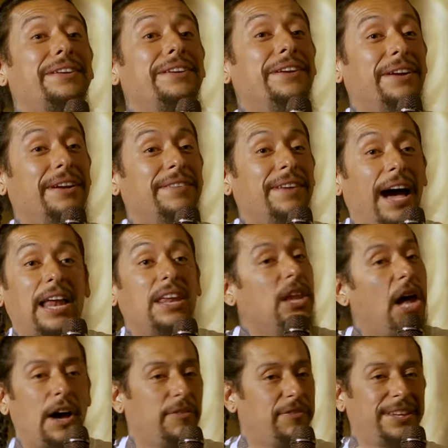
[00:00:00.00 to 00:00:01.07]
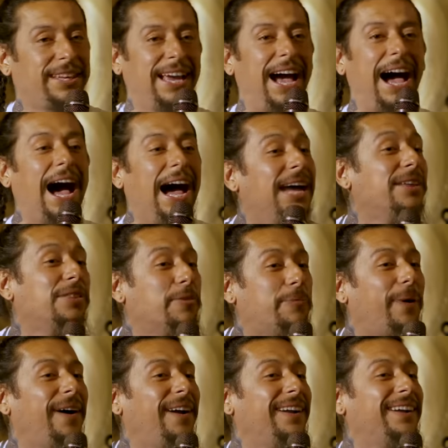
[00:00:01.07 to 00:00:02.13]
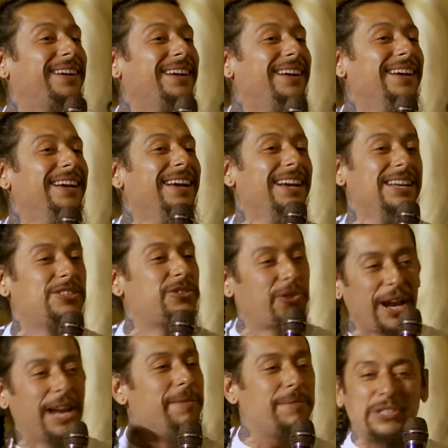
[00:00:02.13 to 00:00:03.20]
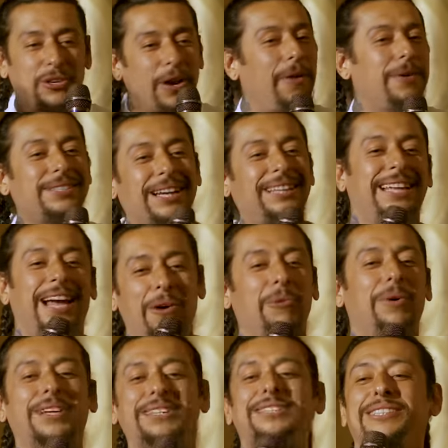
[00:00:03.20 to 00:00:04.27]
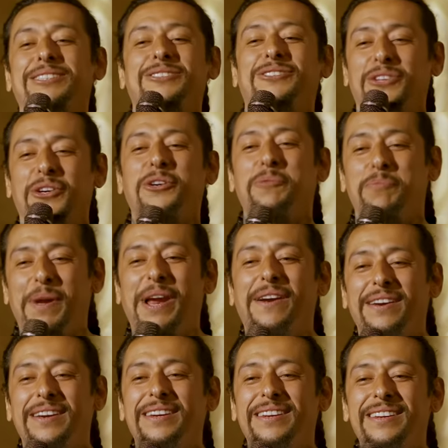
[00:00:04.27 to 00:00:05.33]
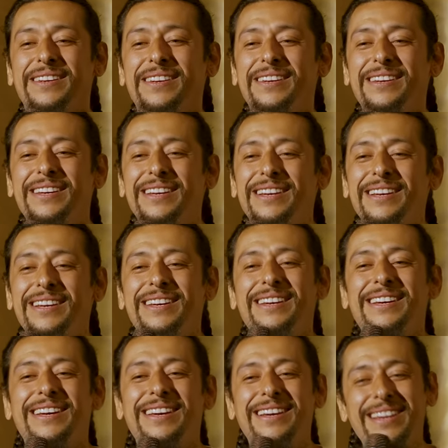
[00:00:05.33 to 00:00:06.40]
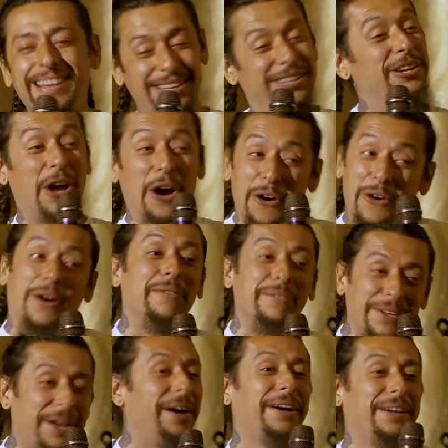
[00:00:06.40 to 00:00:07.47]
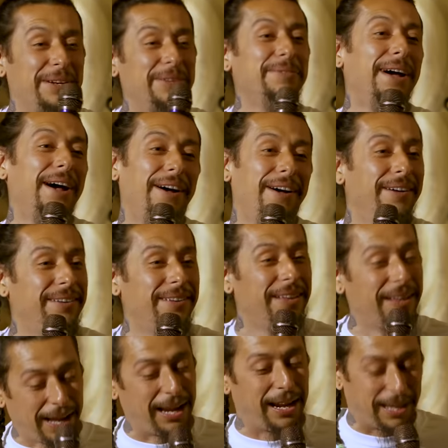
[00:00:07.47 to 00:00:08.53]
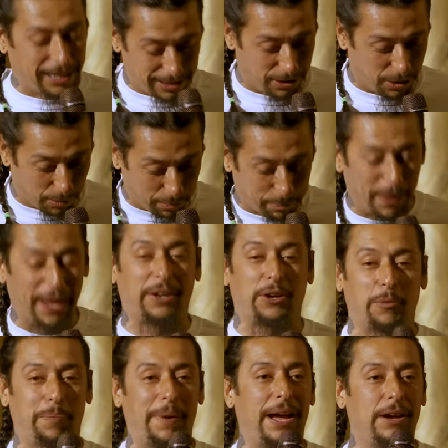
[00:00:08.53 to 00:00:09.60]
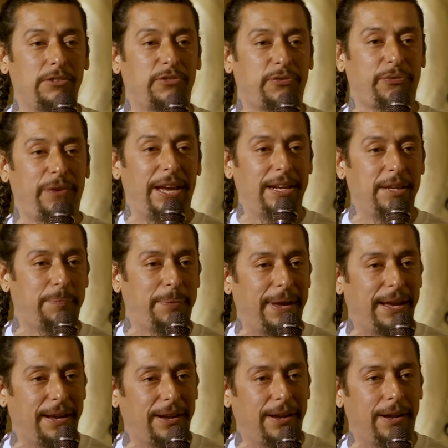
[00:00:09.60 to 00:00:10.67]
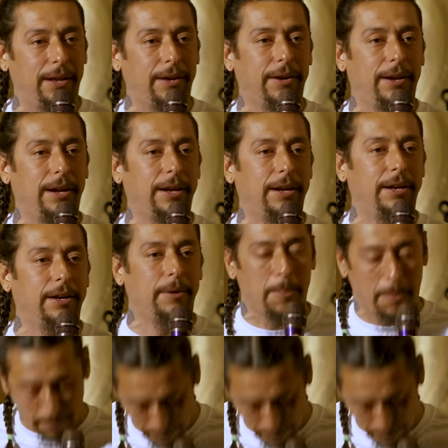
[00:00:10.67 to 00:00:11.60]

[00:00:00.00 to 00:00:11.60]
You know what I mean? I love to get high in the park. It's great, but you always got that one concerned parent. And you know who I'm talking about. They got like a little pecker pouch fanny pack on right here.